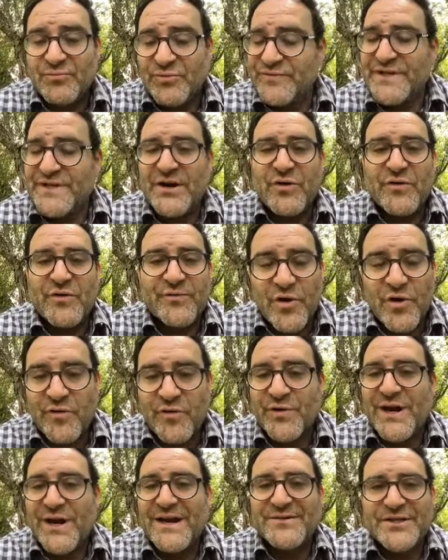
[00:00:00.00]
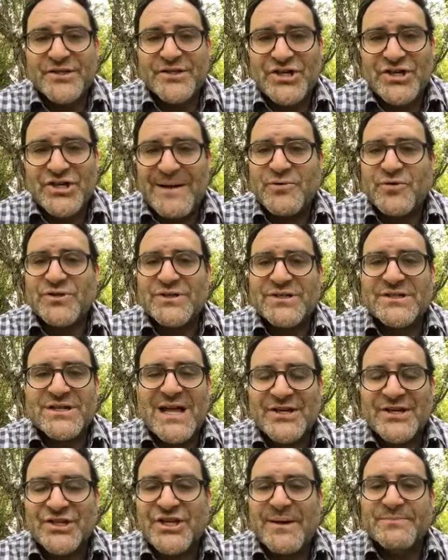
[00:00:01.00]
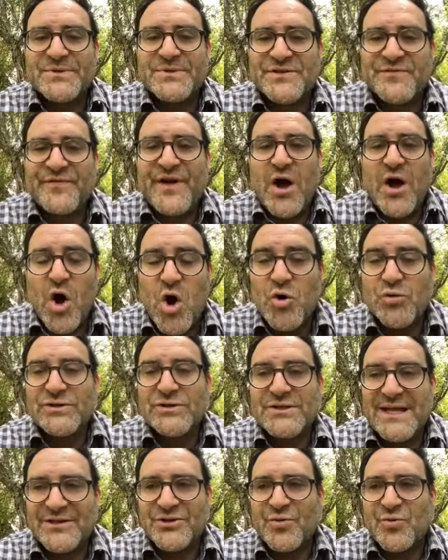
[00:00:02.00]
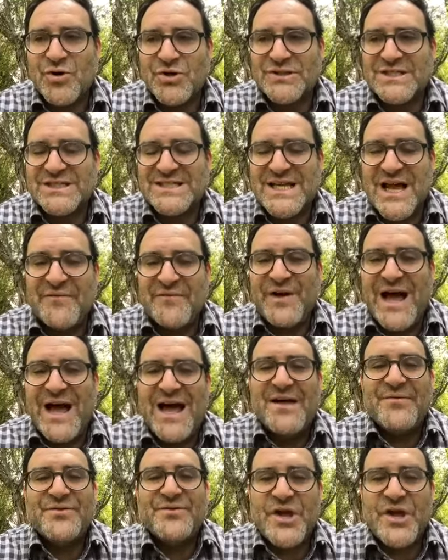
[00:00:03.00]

We said over and over again in these chapters, it's Hashem Tzvaot, like the word saba,